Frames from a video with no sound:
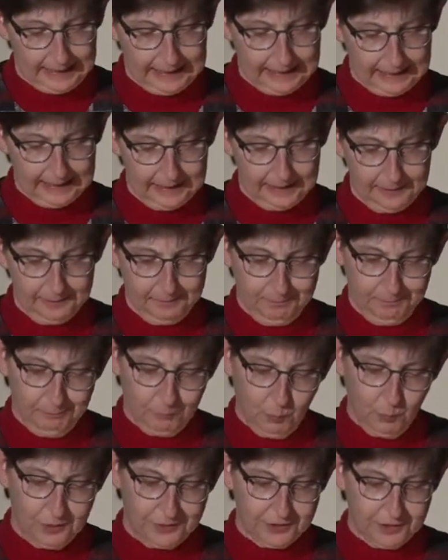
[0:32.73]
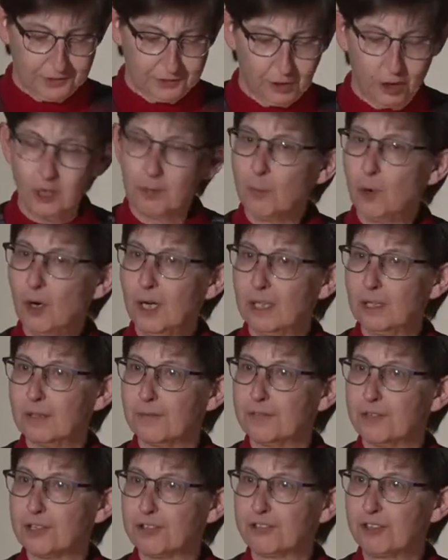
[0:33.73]
Um, turmoil
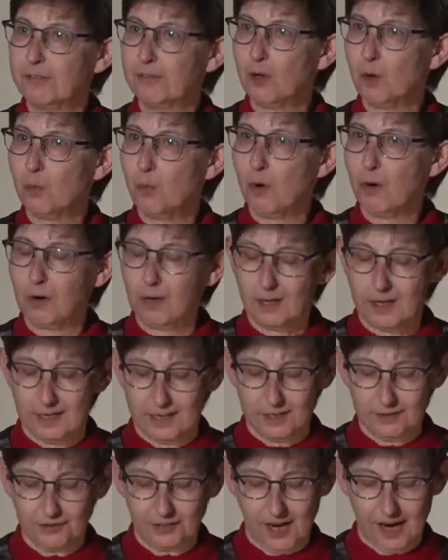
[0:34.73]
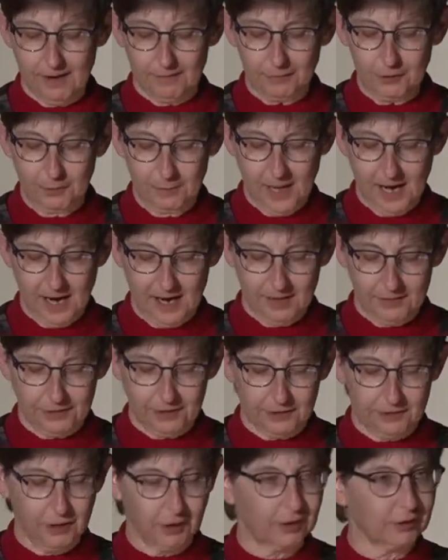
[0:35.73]
of the Civil War and its aftermath
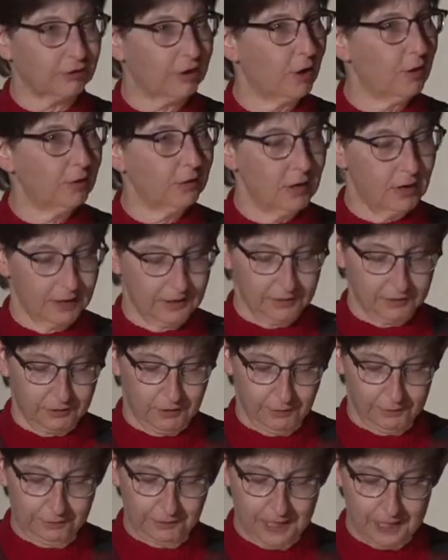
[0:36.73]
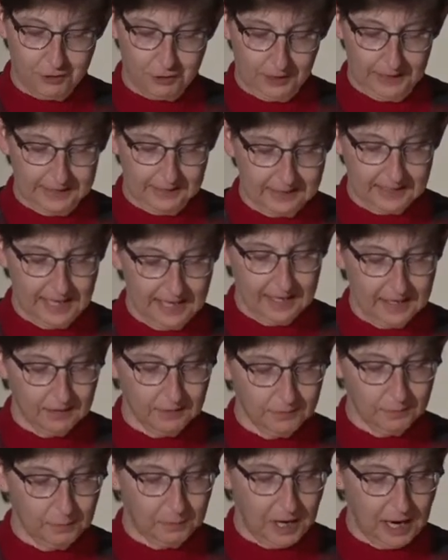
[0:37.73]
that took a toll on it, the fledgling
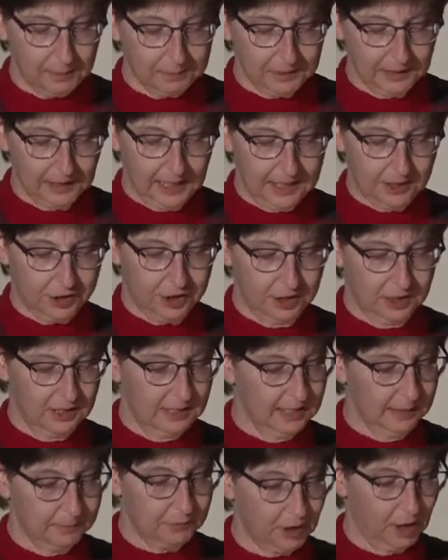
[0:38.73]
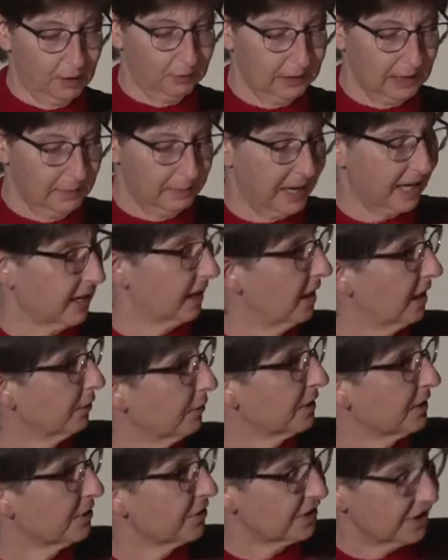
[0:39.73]
town population dipped to only about
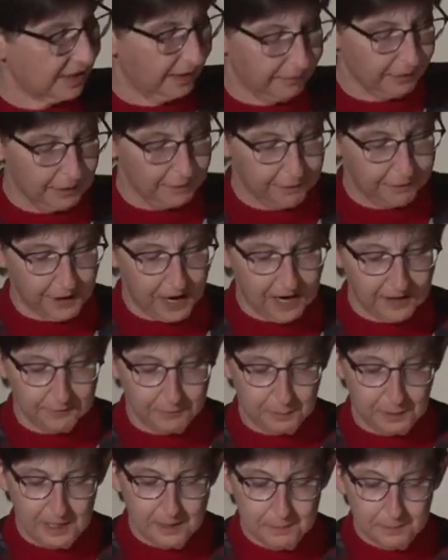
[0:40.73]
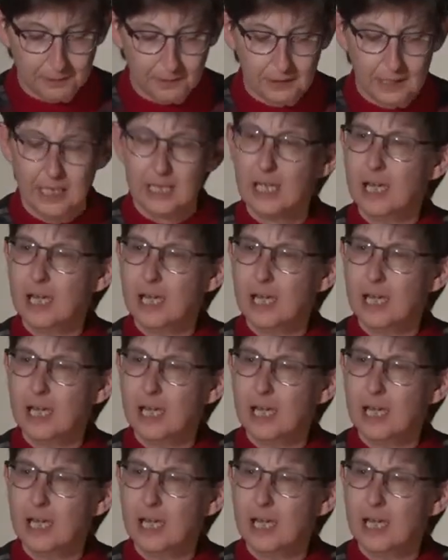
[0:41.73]
175 people.